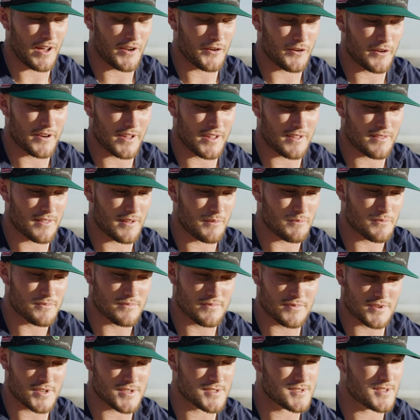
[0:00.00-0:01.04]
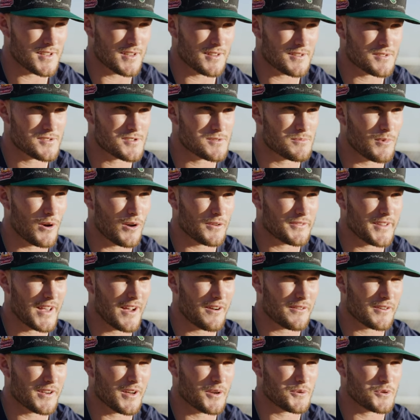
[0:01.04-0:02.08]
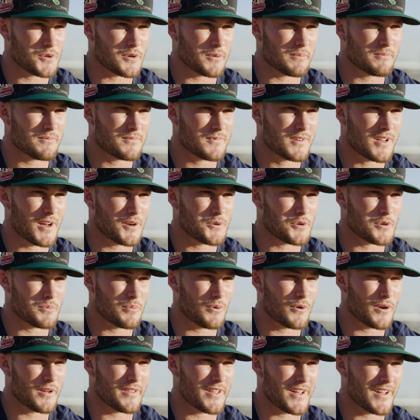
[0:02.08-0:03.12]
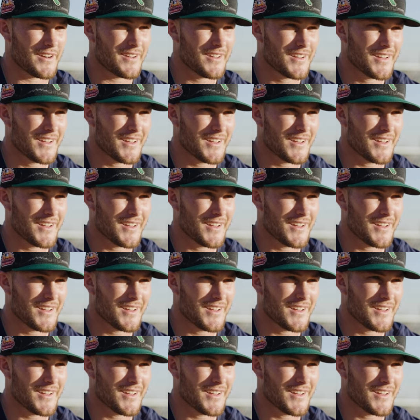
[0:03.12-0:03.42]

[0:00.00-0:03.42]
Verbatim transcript: underneath, I'm just a small town country country boy that